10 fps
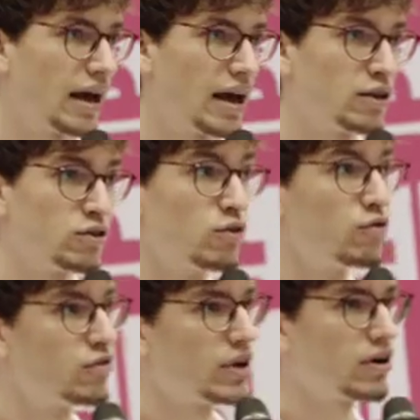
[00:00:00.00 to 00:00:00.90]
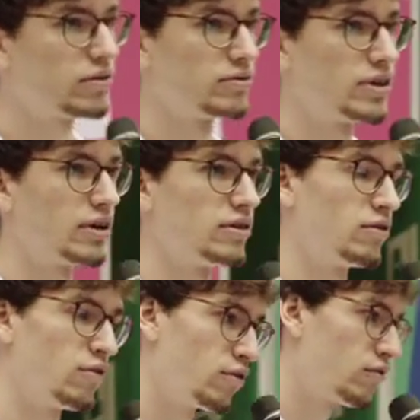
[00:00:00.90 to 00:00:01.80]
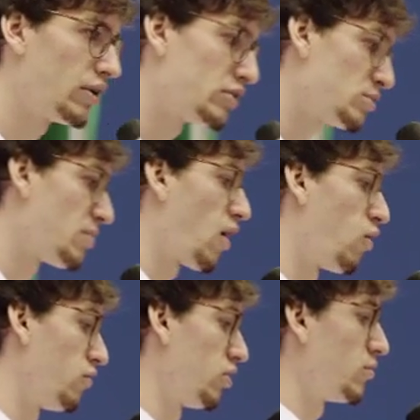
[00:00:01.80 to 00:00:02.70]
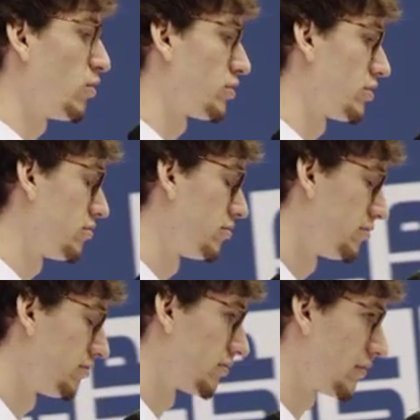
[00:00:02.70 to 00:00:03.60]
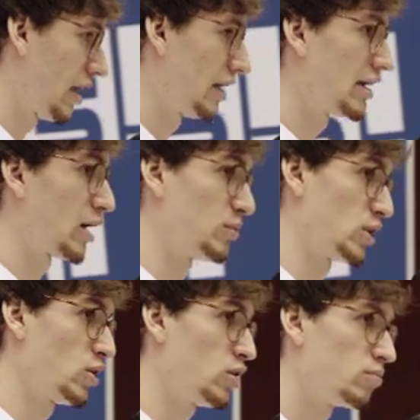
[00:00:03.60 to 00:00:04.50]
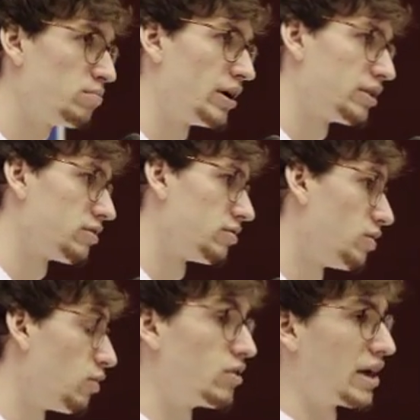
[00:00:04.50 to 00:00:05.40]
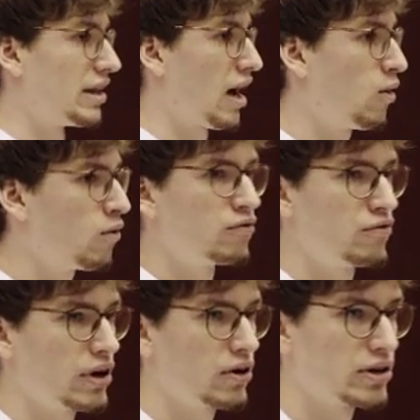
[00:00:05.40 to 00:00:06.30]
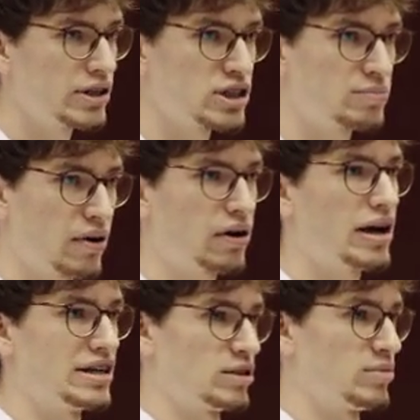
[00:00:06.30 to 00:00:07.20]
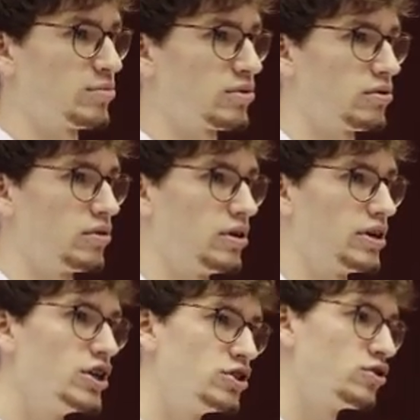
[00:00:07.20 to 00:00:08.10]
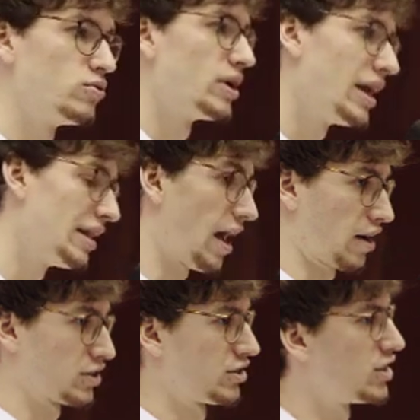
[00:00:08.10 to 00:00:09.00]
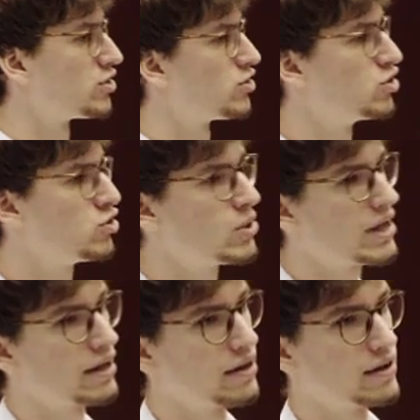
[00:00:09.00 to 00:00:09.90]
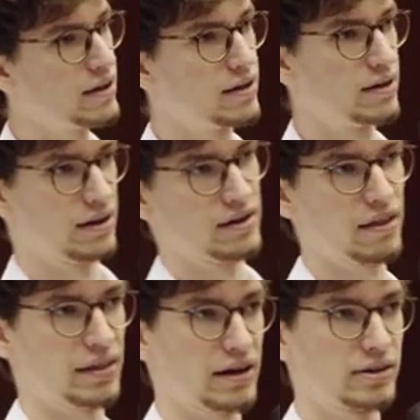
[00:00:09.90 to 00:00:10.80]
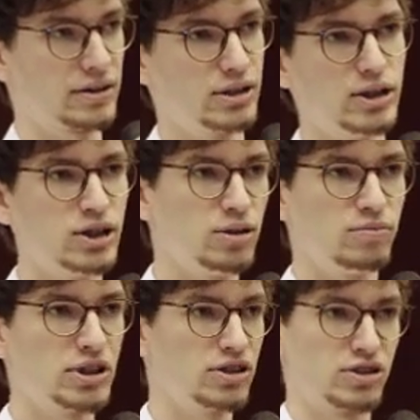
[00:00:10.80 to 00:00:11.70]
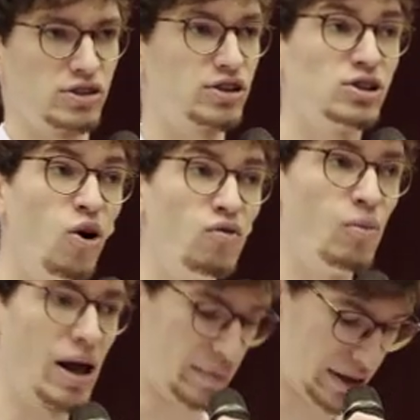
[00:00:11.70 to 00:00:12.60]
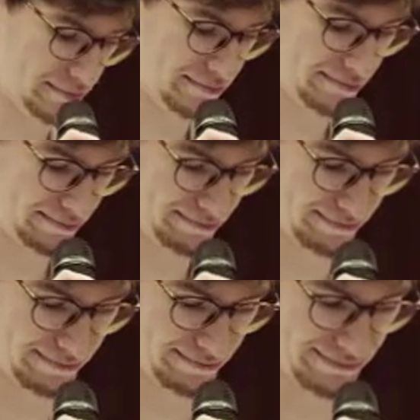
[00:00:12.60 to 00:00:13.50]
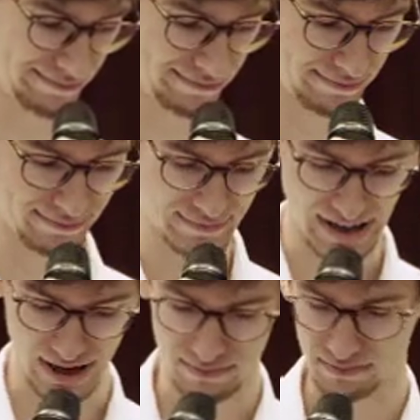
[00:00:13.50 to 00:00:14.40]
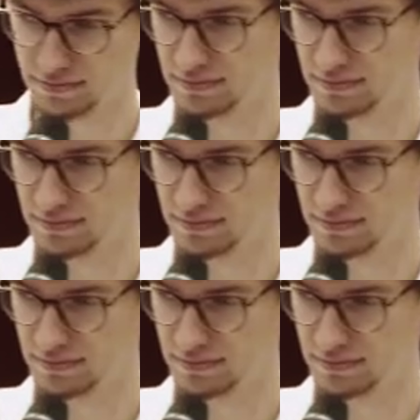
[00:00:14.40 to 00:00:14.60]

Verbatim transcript: And fear, fear is a powerful emotion and it can be good, but right now, fear is paralyzing people into inaction, into doing nothing because it's overwhelming. Now,